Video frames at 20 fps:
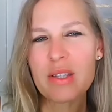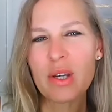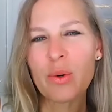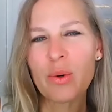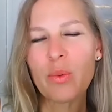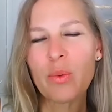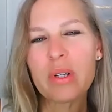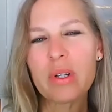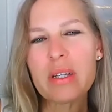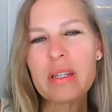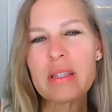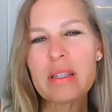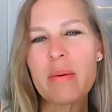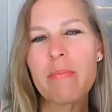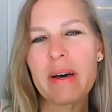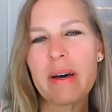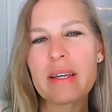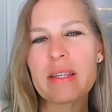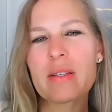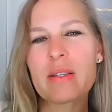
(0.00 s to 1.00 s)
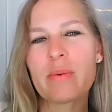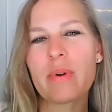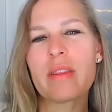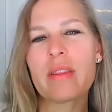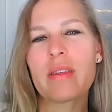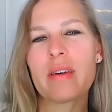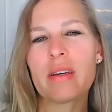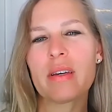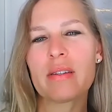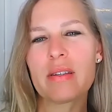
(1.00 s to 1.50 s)
So, what is the best way
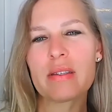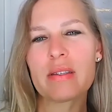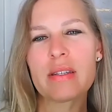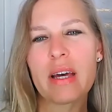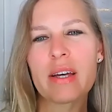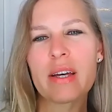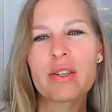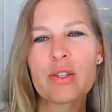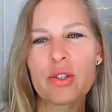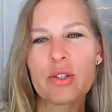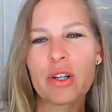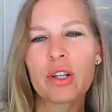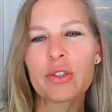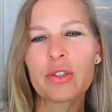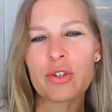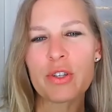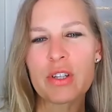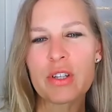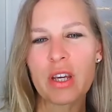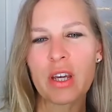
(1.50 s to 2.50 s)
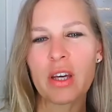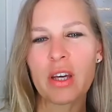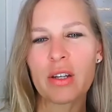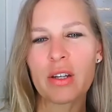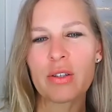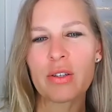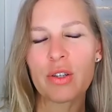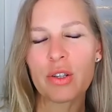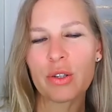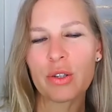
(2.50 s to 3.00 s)
then to test or
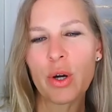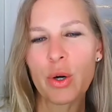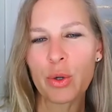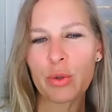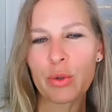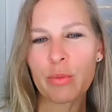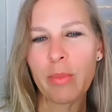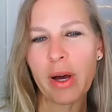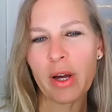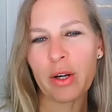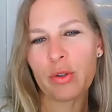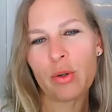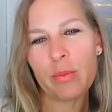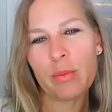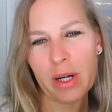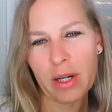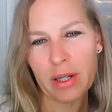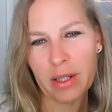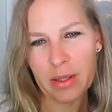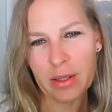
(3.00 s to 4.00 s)
understand your own microbiome?